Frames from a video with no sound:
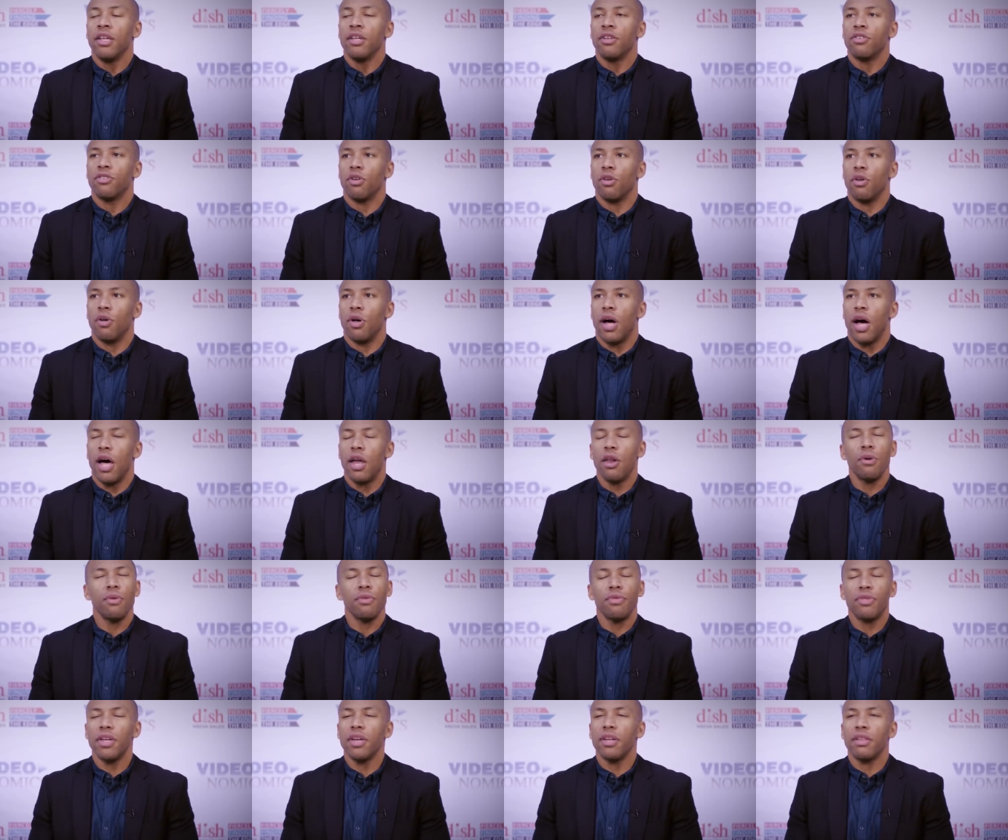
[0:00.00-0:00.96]
So I
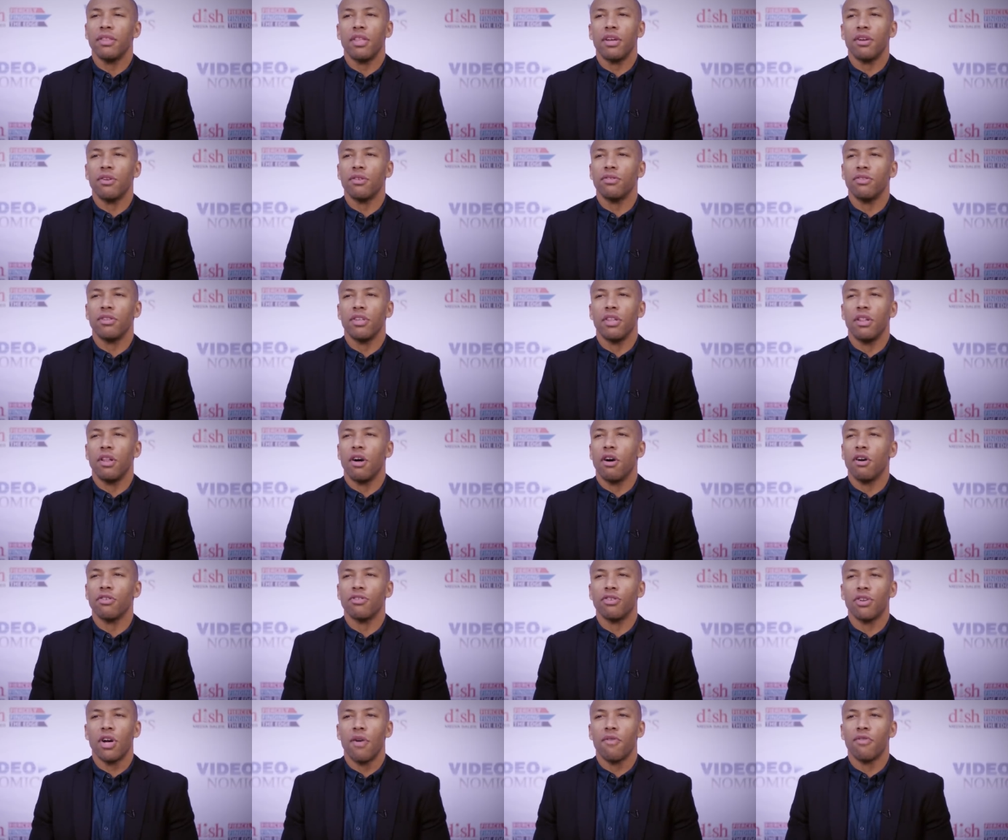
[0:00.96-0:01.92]
don't think there's a
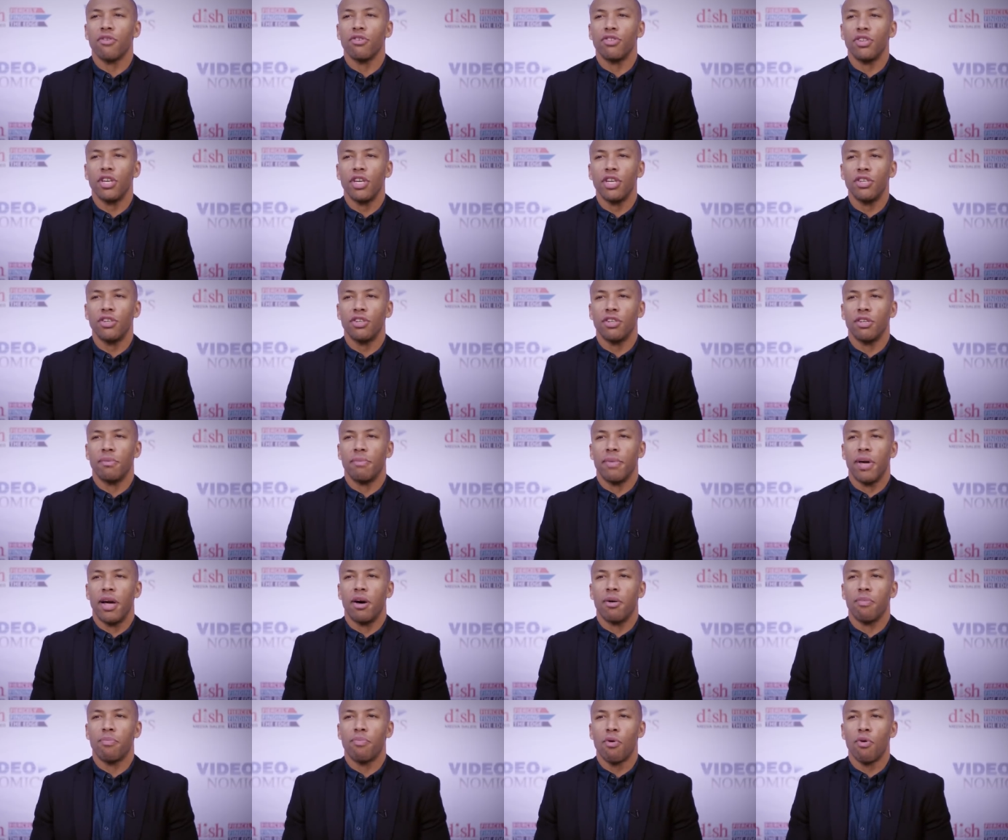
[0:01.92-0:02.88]
large conversation
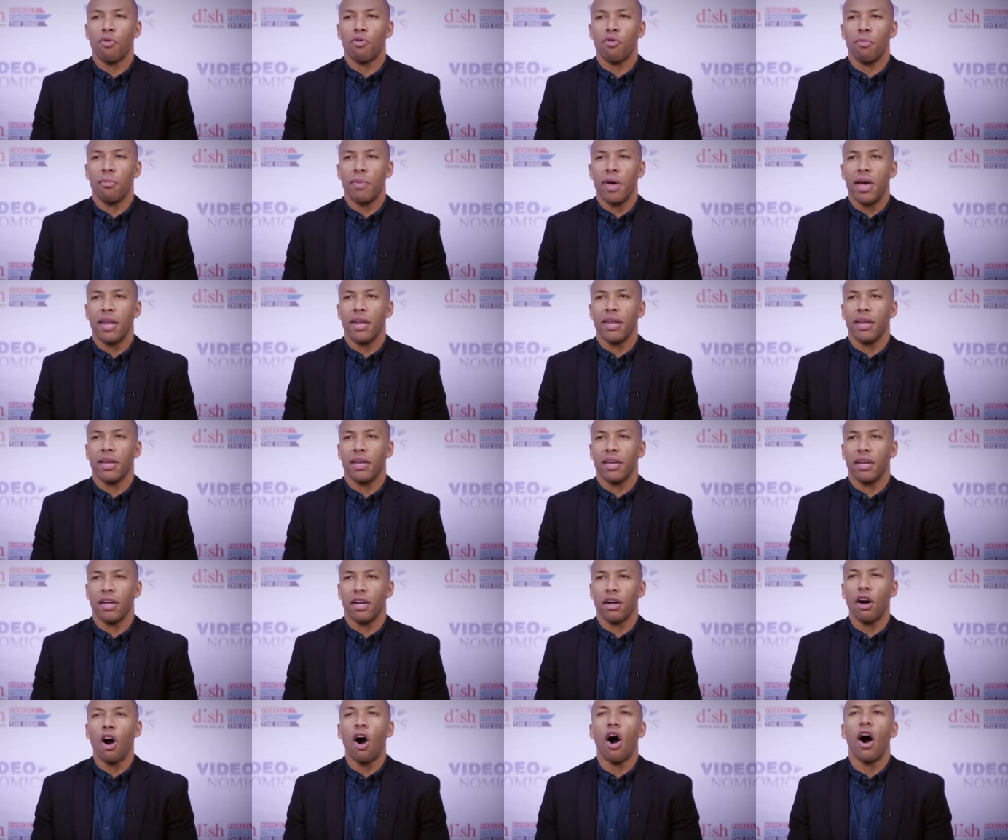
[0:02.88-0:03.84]
about programmatic
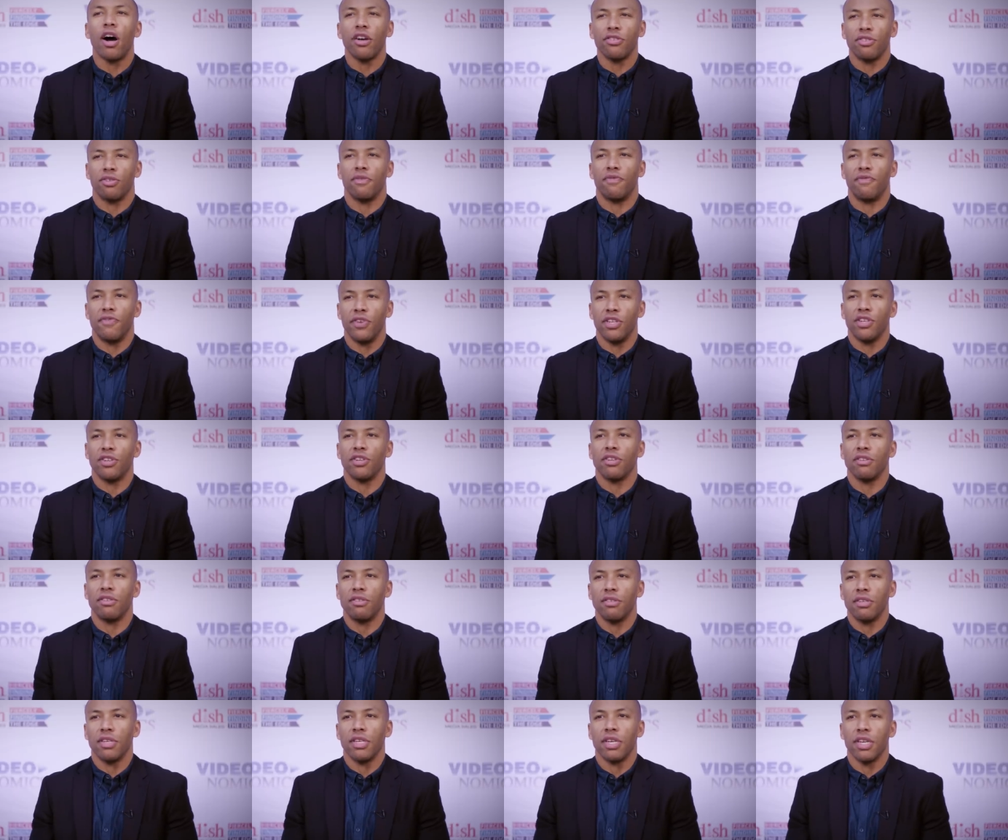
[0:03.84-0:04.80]
and cost
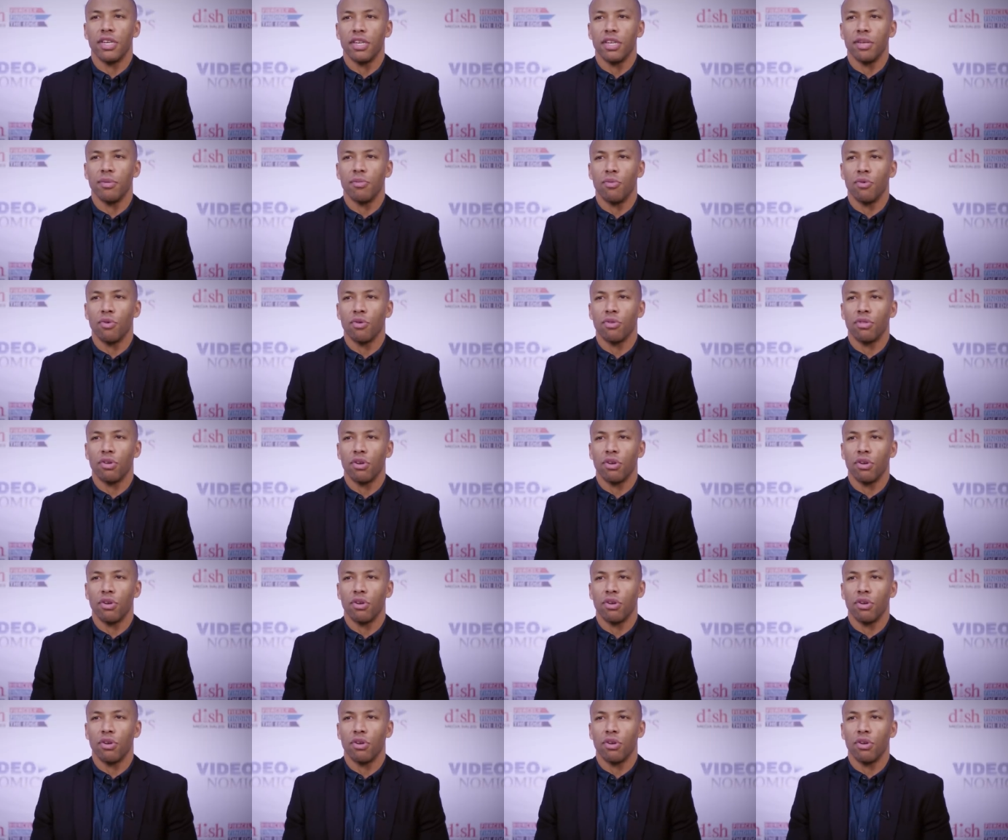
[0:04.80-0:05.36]
efficiency anymore.